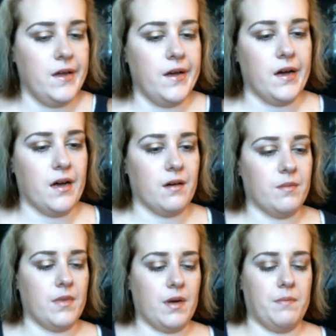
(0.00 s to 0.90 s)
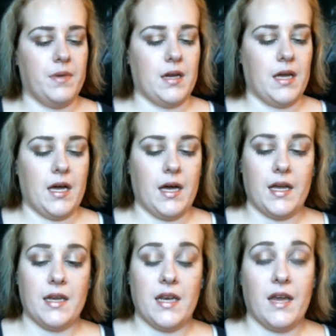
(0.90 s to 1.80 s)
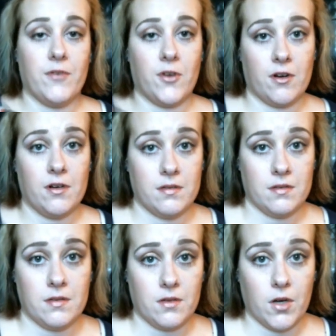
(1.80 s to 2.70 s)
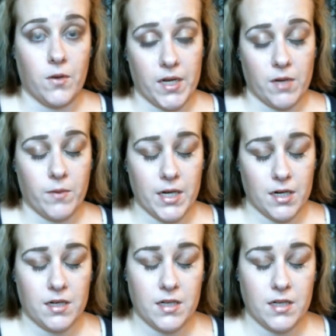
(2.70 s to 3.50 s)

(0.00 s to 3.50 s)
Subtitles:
But I never go anywhere,